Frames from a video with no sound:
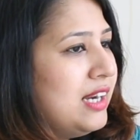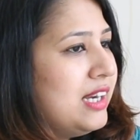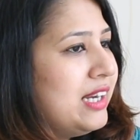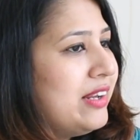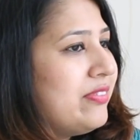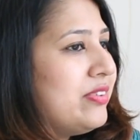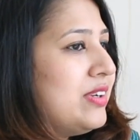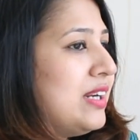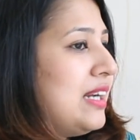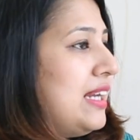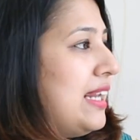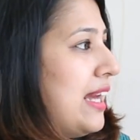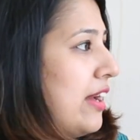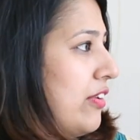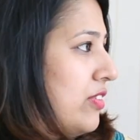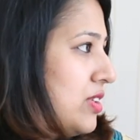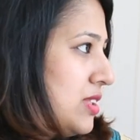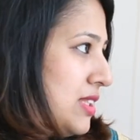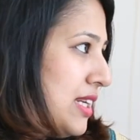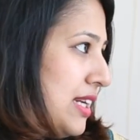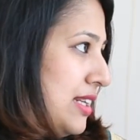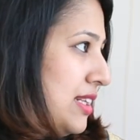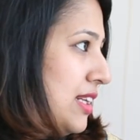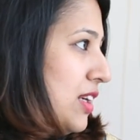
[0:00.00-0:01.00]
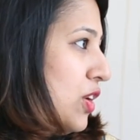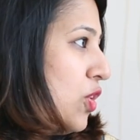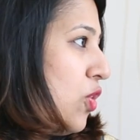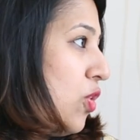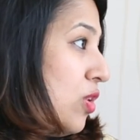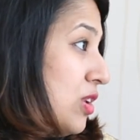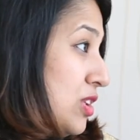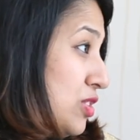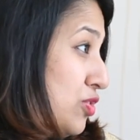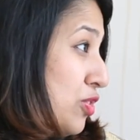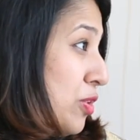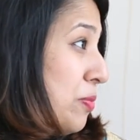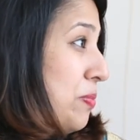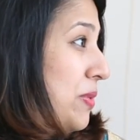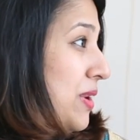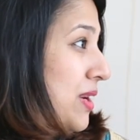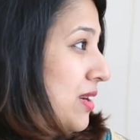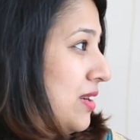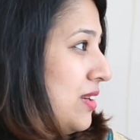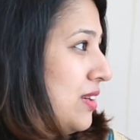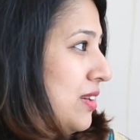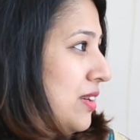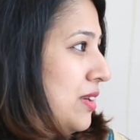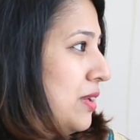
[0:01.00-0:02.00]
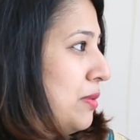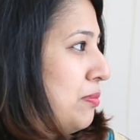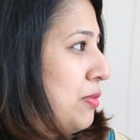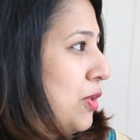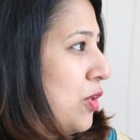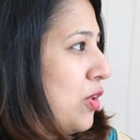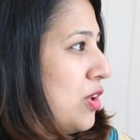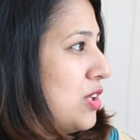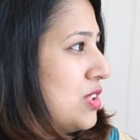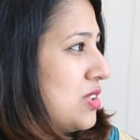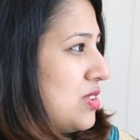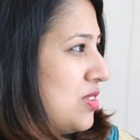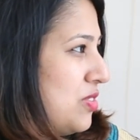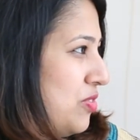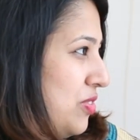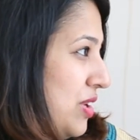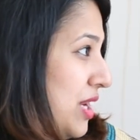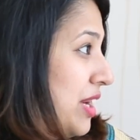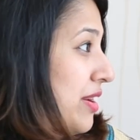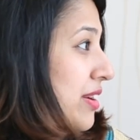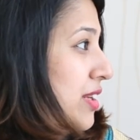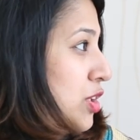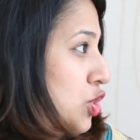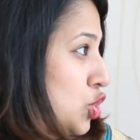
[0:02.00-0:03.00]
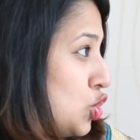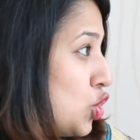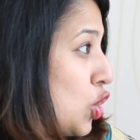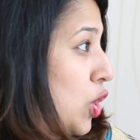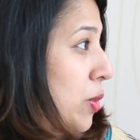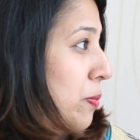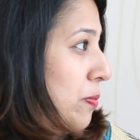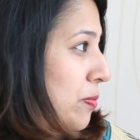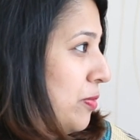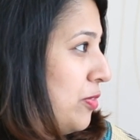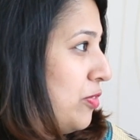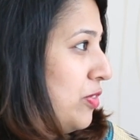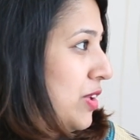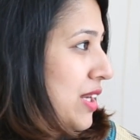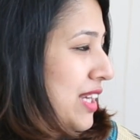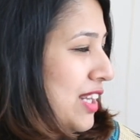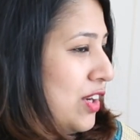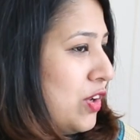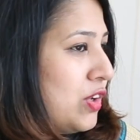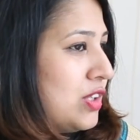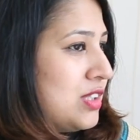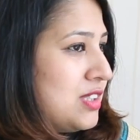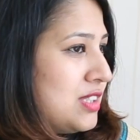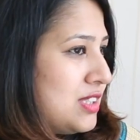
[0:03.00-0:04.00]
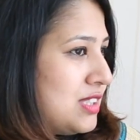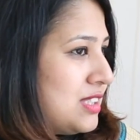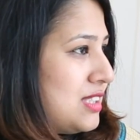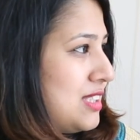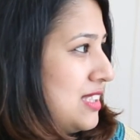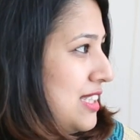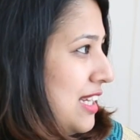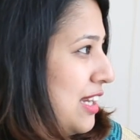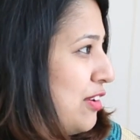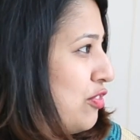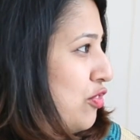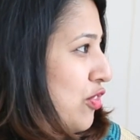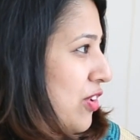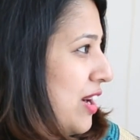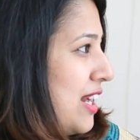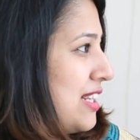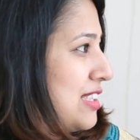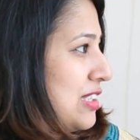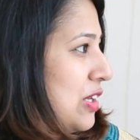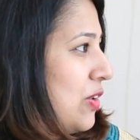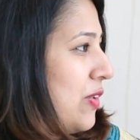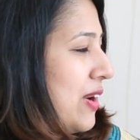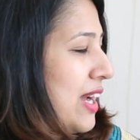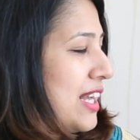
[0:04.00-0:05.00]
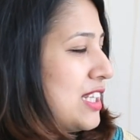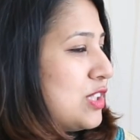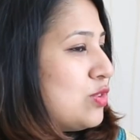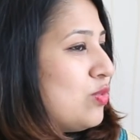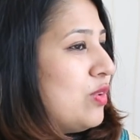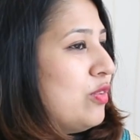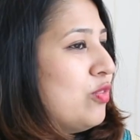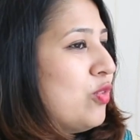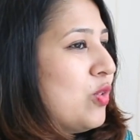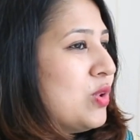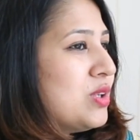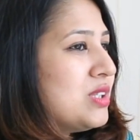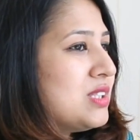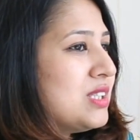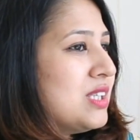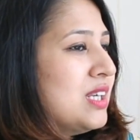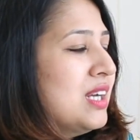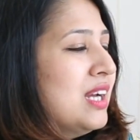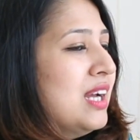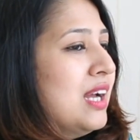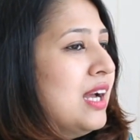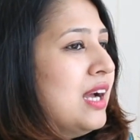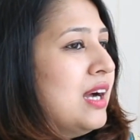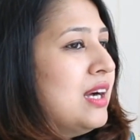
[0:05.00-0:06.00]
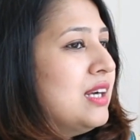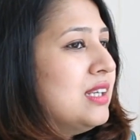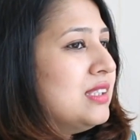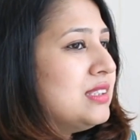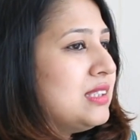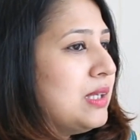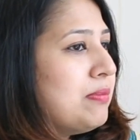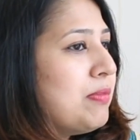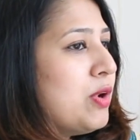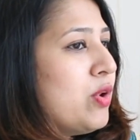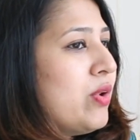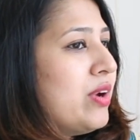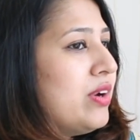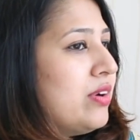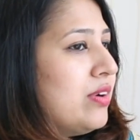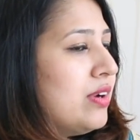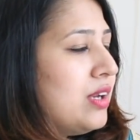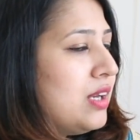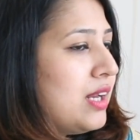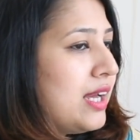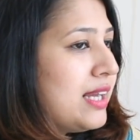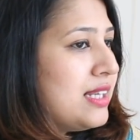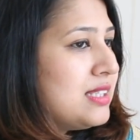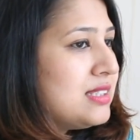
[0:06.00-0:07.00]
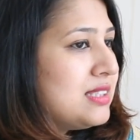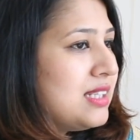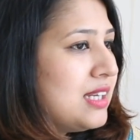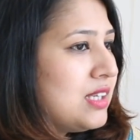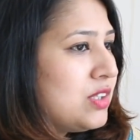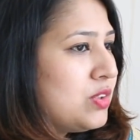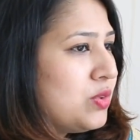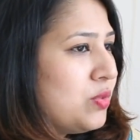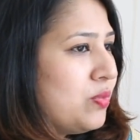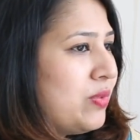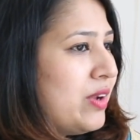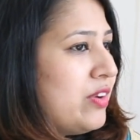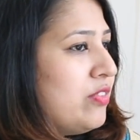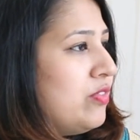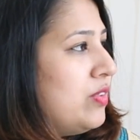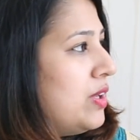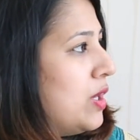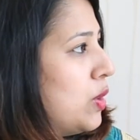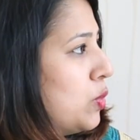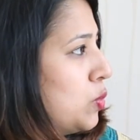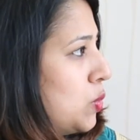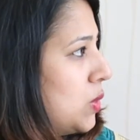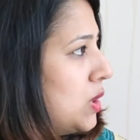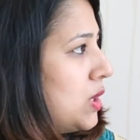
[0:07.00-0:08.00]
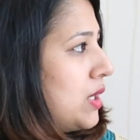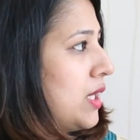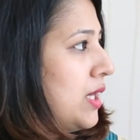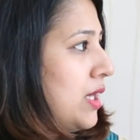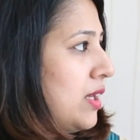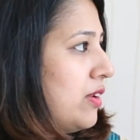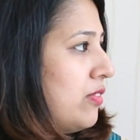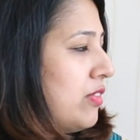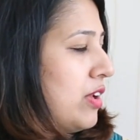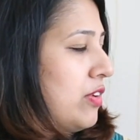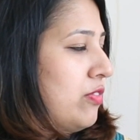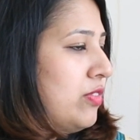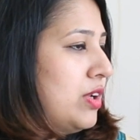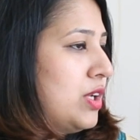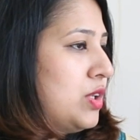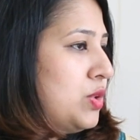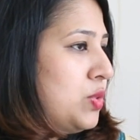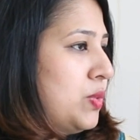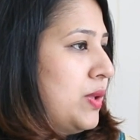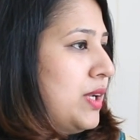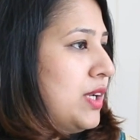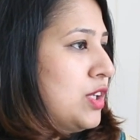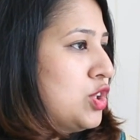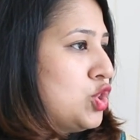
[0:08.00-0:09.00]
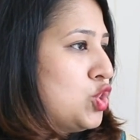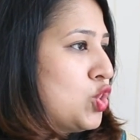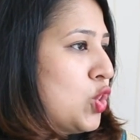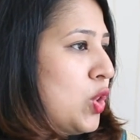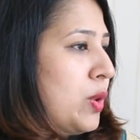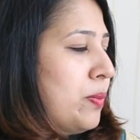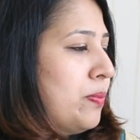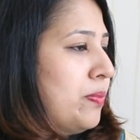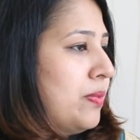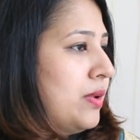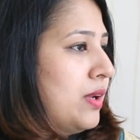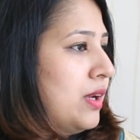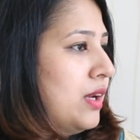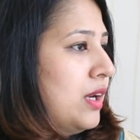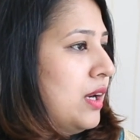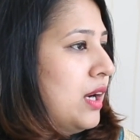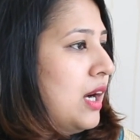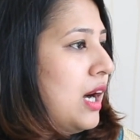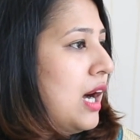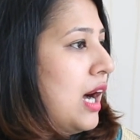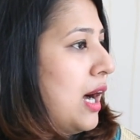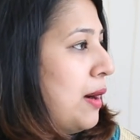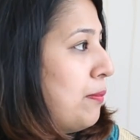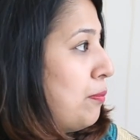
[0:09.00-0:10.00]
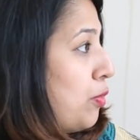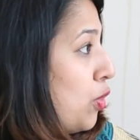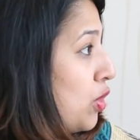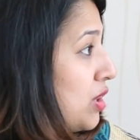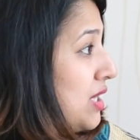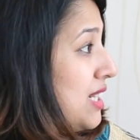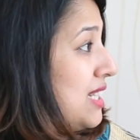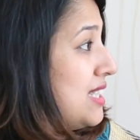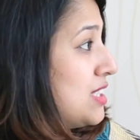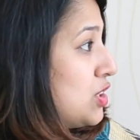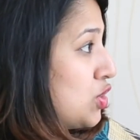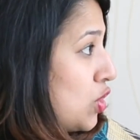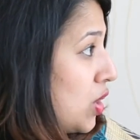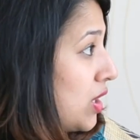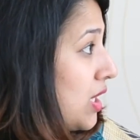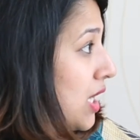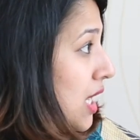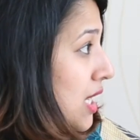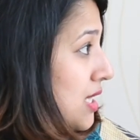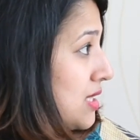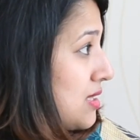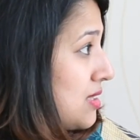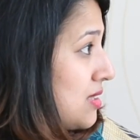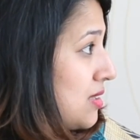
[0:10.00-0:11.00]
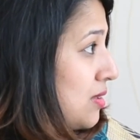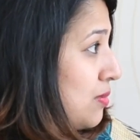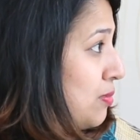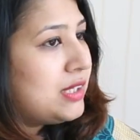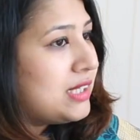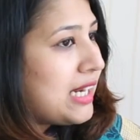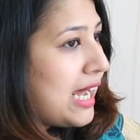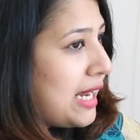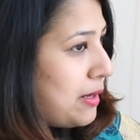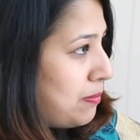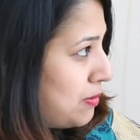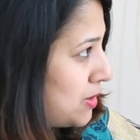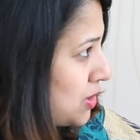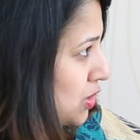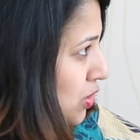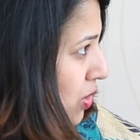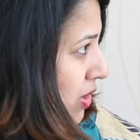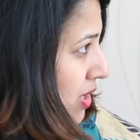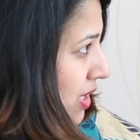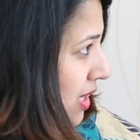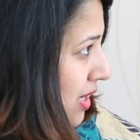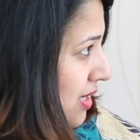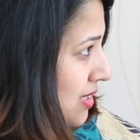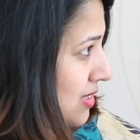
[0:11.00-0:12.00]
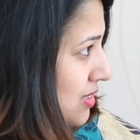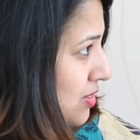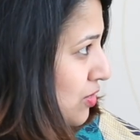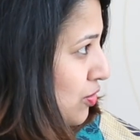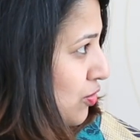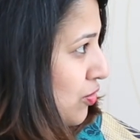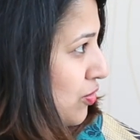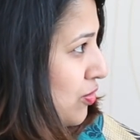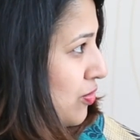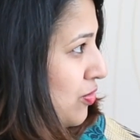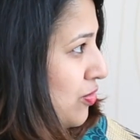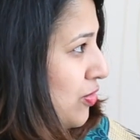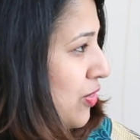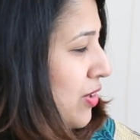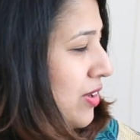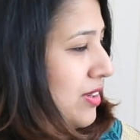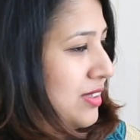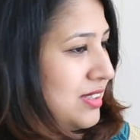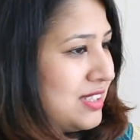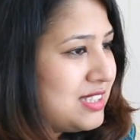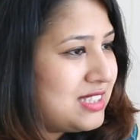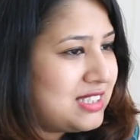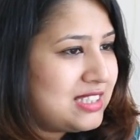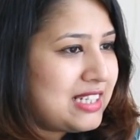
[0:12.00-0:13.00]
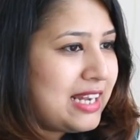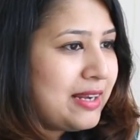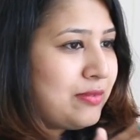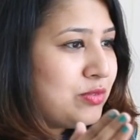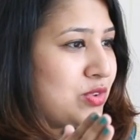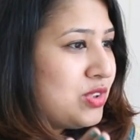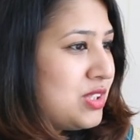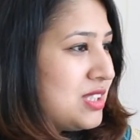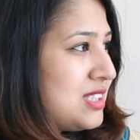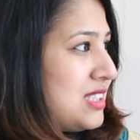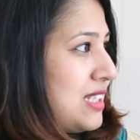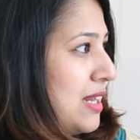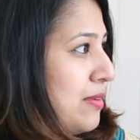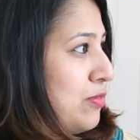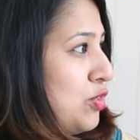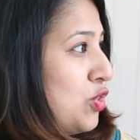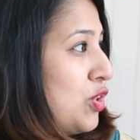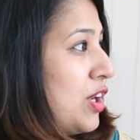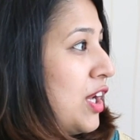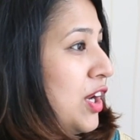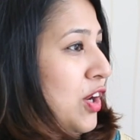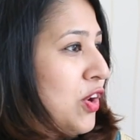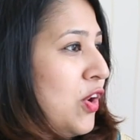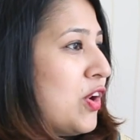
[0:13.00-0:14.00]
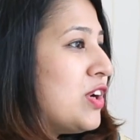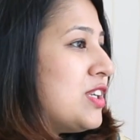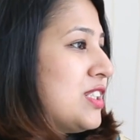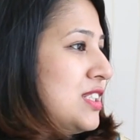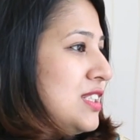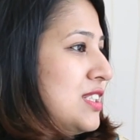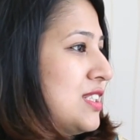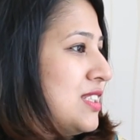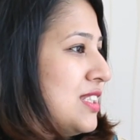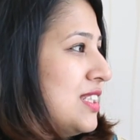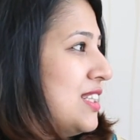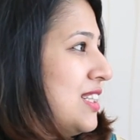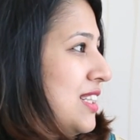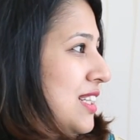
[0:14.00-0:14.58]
Definitely, I was getting calls from here because we are in job. We cannot stay for as long as we want. Somehow I realized that when we are working, when we are doing a job, our body is not ours. The time is not ours. For this time to this time, you cannot